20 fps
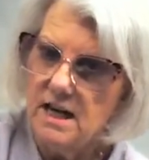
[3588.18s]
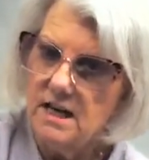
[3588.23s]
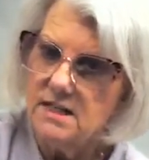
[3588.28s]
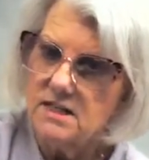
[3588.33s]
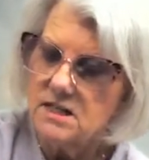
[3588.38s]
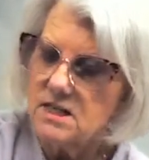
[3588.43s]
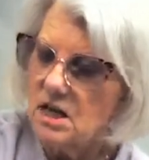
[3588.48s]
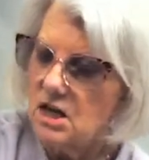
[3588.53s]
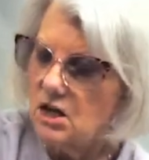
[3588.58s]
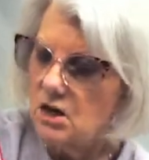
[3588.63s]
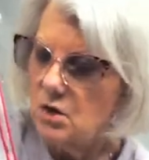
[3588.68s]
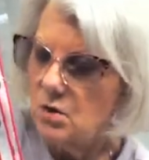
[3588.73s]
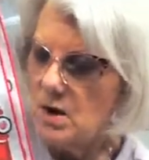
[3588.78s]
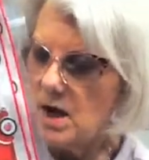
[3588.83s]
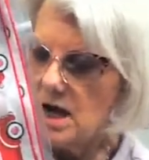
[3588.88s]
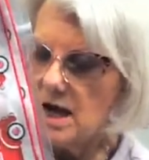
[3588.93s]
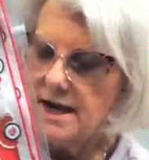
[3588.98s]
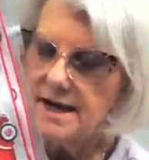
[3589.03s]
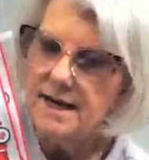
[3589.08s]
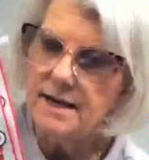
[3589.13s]
So
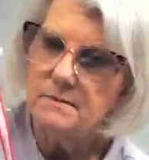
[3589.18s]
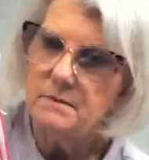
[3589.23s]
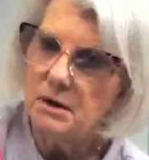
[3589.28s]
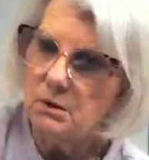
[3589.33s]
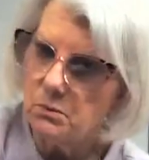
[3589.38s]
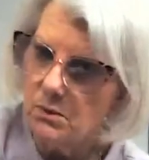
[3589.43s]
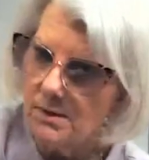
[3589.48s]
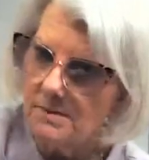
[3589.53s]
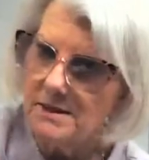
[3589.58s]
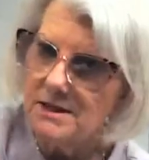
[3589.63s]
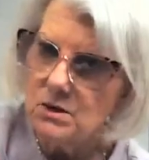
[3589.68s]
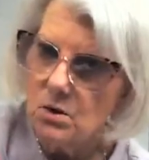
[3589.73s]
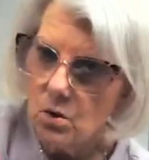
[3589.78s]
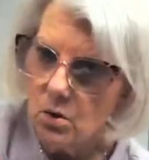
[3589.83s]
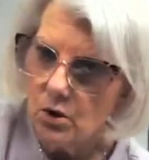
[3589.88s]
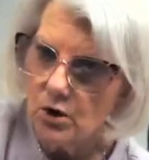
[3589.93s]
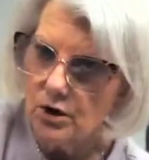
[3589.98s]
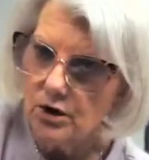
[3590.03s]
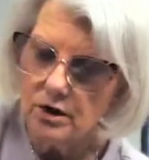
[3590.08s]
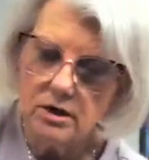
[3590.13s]
I am a ribbon
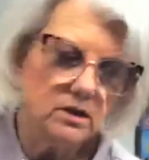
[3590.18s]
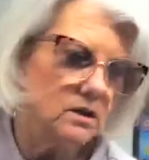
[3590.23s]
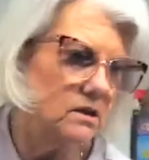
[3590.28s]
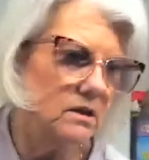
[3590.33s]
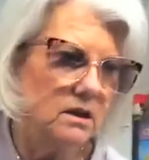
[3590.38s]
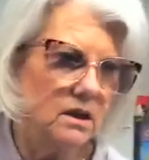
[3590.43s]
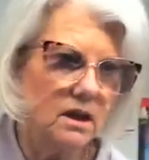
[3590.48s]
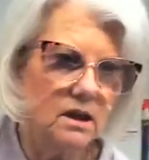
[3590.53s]
hoarder